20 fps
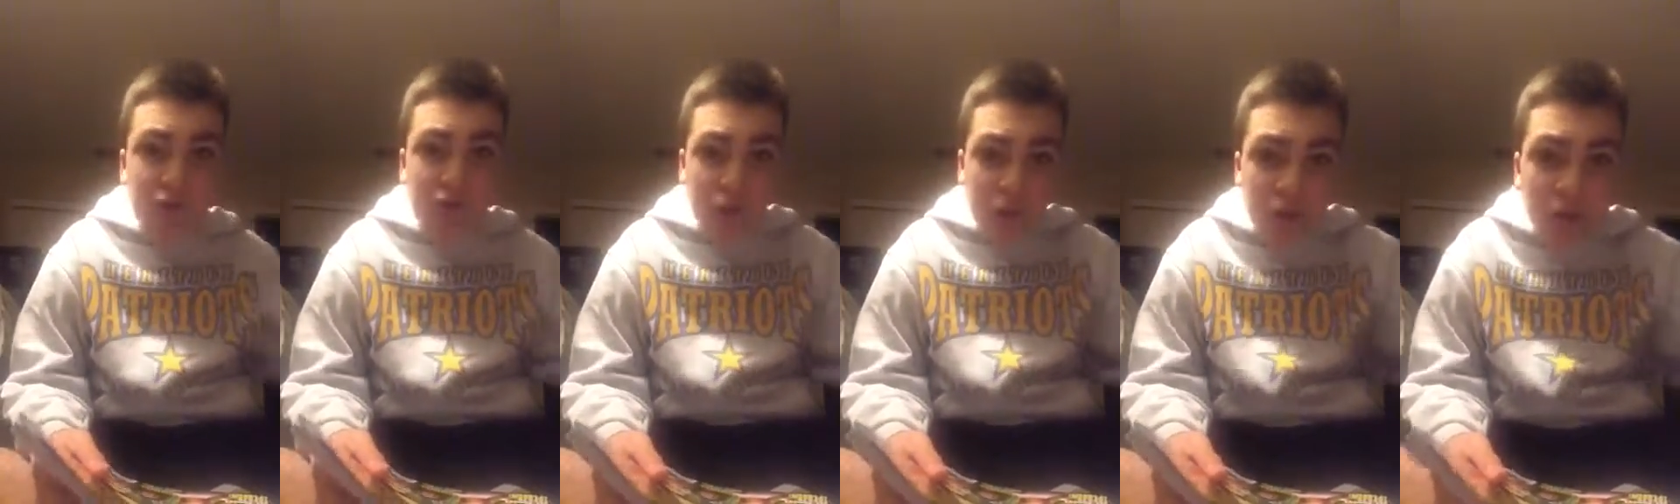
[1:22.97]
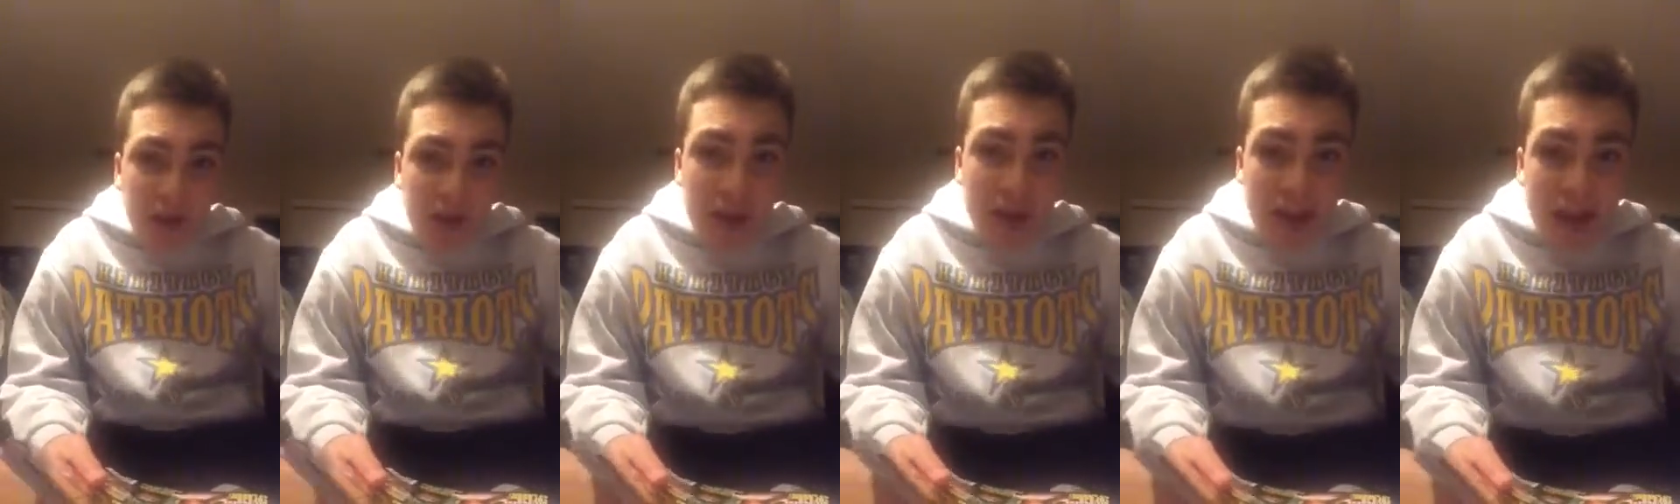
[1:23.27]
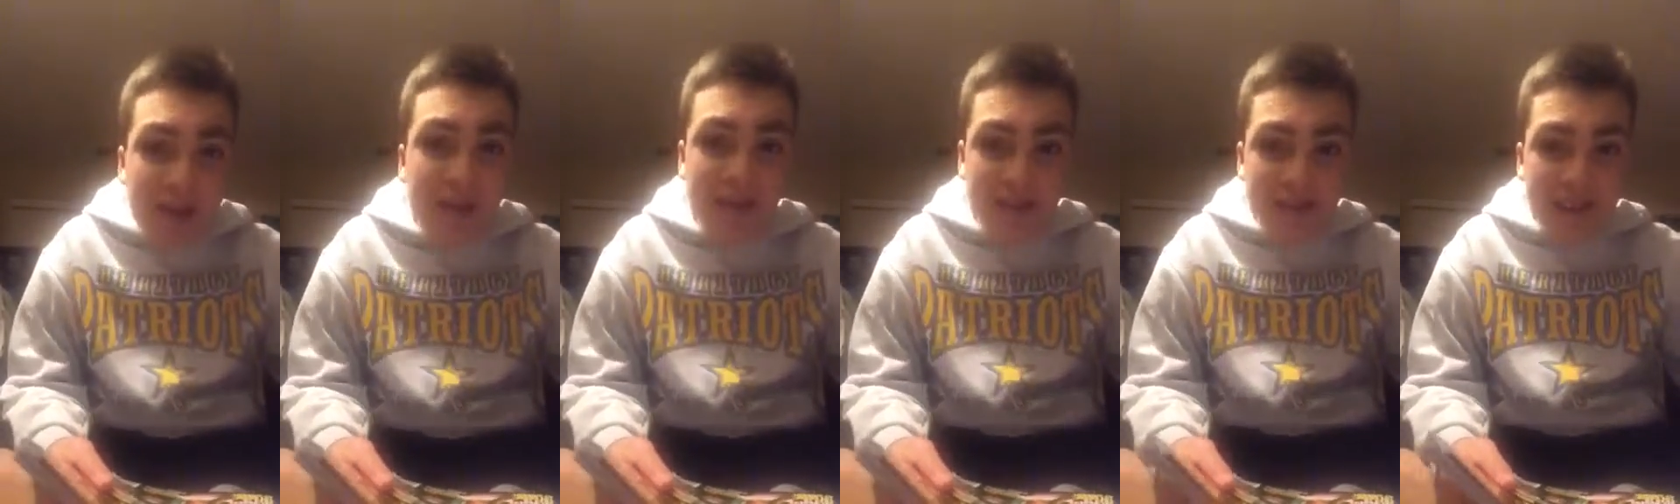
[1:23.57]

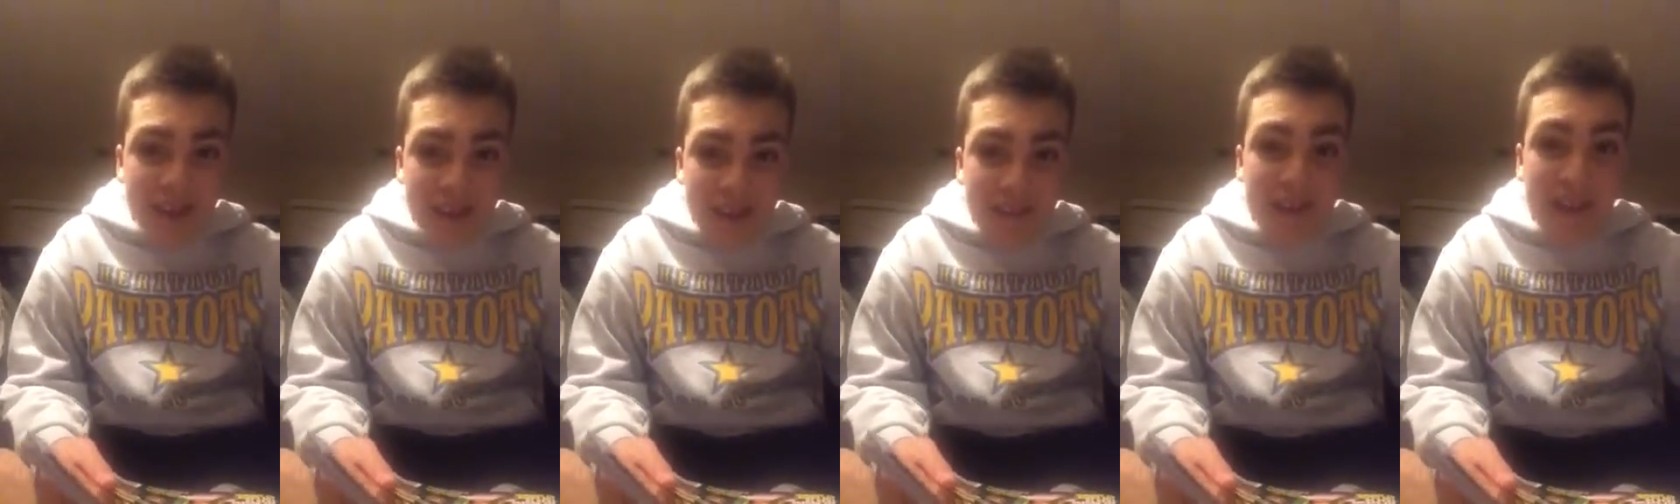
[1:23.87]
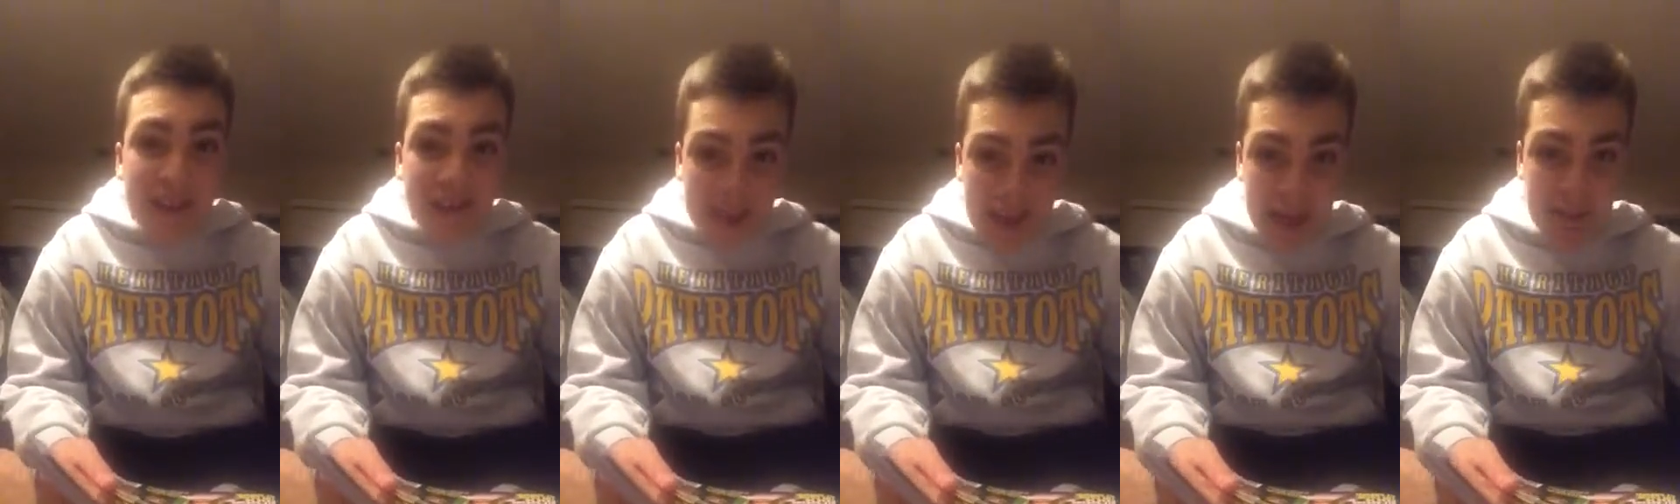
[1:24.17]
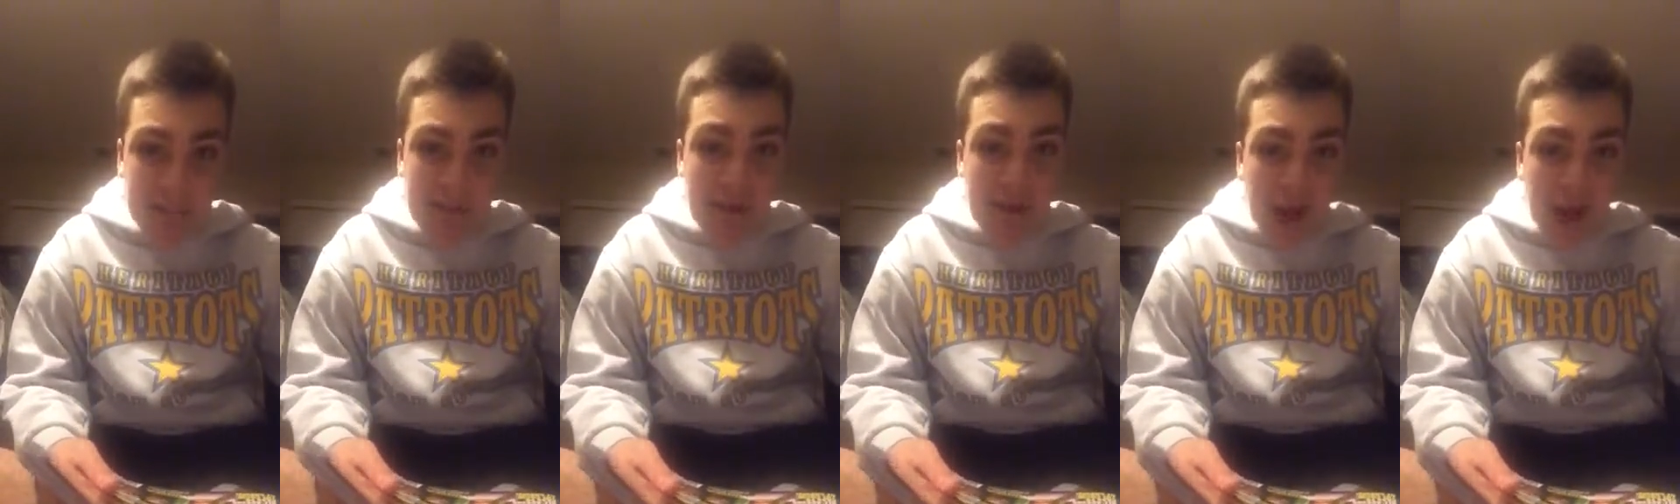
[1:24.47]
2K18, the game,